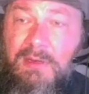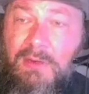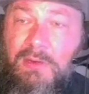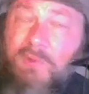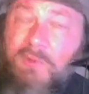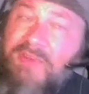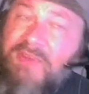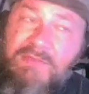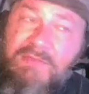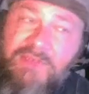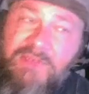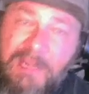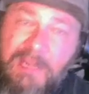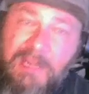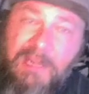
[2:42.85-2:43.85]
which I haven't seen
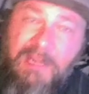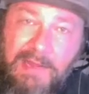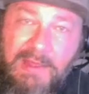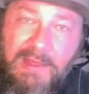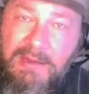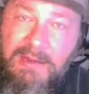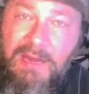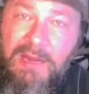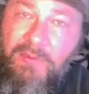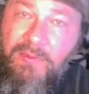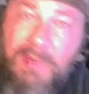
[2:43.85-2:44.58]
a lot of that in 10th, but I'm